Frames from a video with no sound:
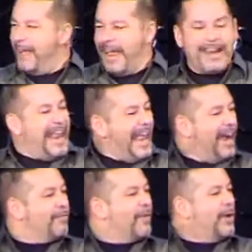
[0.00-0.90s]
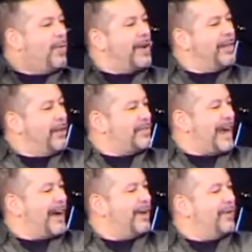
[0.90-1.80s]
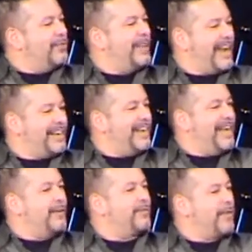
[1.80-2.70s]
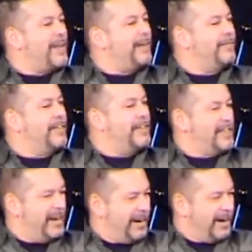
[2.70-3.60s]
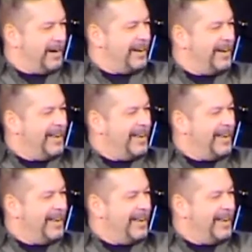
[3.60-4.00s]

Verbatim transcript: and every one of those arrows landed in front of the deer.